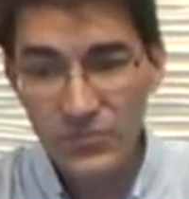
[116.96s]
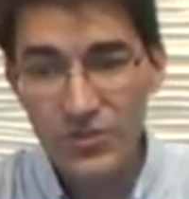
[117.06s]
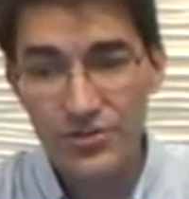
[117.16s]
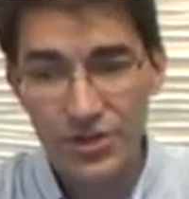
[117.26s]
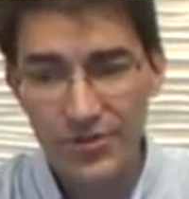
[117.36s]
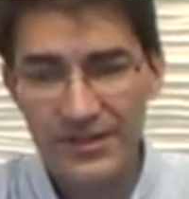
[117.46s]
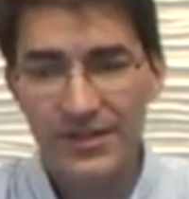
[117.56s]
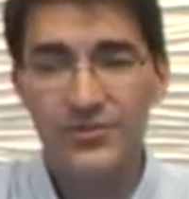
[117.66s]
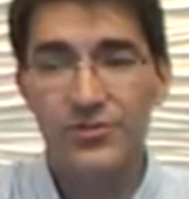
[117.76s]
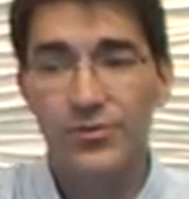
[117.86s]
So the correct
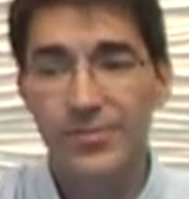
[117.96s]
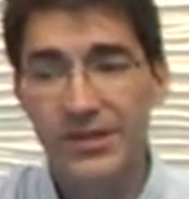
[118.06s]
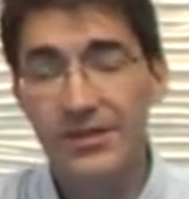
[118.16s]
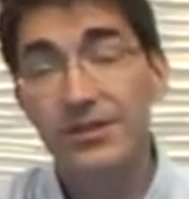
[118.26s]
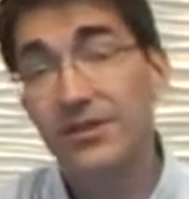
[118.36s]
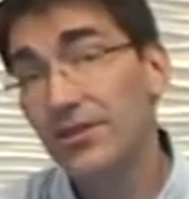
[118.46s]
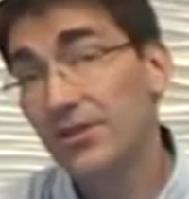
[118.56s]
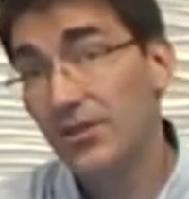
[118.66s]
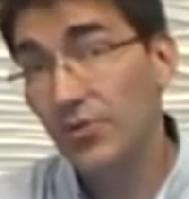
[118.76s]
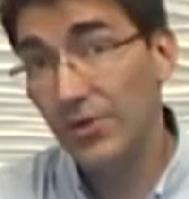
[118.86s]
answer would be,
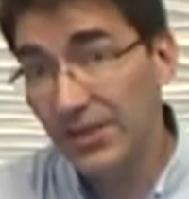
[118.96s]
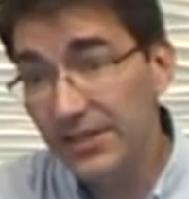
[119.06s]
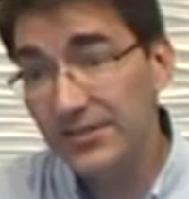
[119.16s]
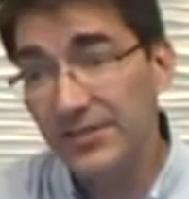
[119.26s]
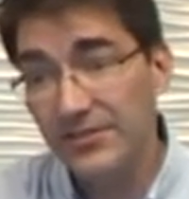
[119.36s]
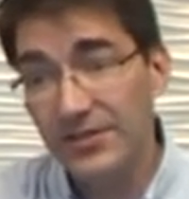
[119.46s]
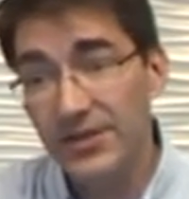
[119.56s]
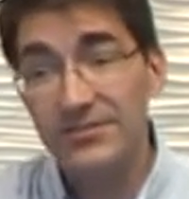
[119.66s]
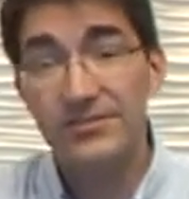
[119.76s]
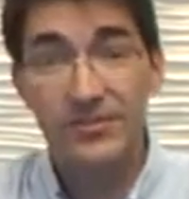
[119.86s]
we need to
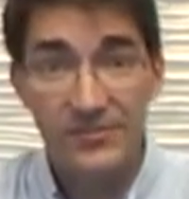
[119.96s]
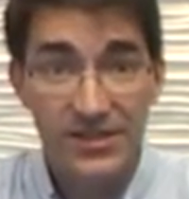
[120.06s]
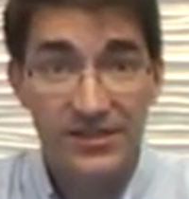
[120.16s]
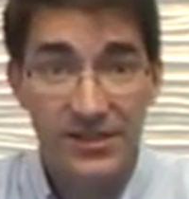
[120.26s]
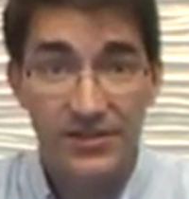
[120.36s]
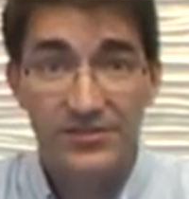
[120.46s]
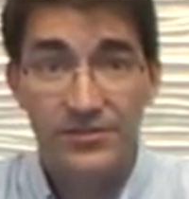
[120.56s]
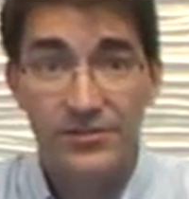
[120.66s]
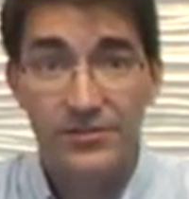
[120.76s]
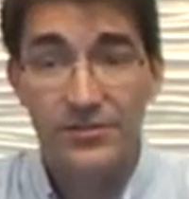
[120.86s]
discuss some
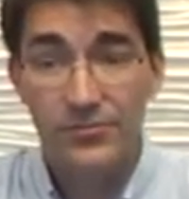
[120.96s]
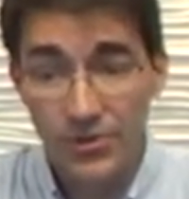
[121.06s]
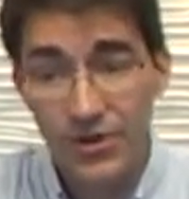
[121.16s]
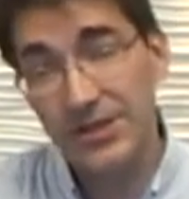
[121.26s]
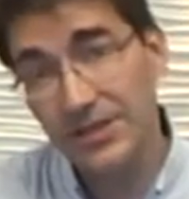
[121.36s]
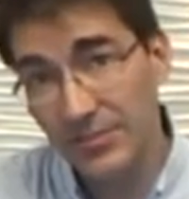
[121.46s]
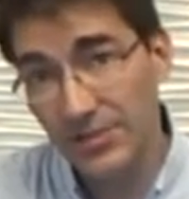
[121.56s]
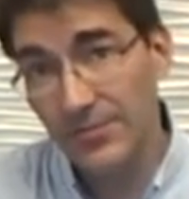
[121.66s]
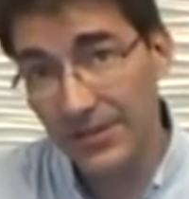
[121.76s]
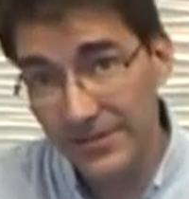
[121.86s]
details regarding the
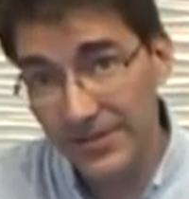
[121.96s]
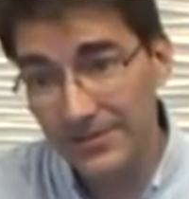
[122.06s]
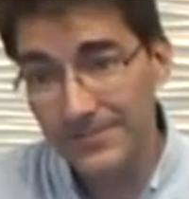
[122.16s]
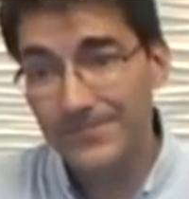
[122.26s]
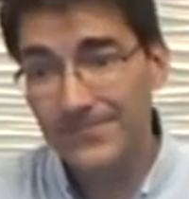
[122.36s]
upcoming event.